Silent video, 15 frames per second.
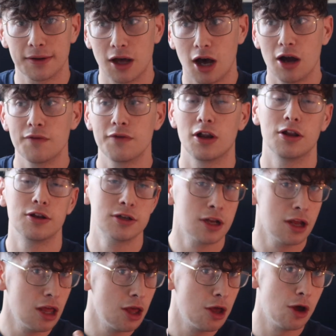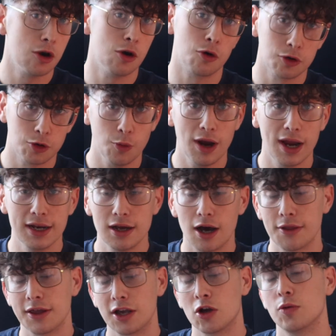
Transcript: that I've learnt along the way that I think